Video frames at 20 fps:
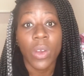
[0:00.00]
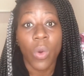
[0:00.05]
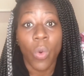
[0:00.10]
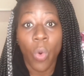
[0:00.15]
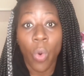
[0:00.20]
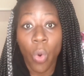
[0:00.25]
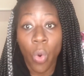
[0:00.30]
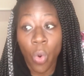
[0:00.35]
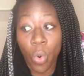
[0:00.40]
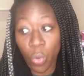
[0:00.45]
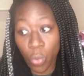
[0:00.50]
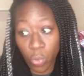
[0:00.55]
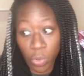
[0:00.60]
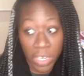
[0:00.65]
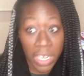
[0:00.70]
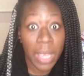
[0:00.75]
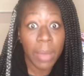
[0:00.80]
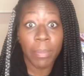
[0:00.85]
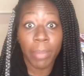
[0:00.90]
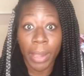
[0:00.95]
or
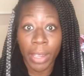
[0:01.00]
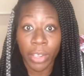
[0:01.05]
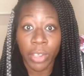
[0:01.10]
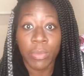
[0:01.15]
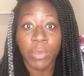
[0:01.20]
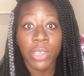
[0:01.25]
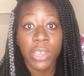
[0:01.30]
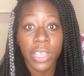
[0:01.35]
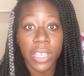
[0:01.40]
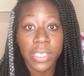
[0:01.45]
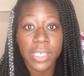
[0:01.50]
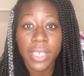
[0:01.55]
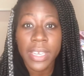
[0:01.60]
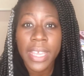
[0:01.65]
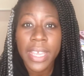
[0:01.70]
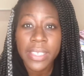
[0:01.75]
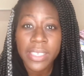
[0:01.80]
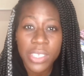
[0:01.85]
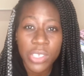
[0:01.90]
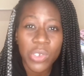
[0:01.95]
nearby communities, and
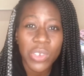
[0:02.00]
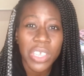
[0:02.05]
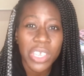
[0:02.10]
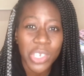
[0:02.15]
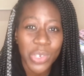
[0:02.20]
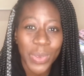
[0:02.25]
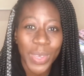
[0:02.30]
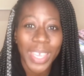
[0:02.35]
hence you need to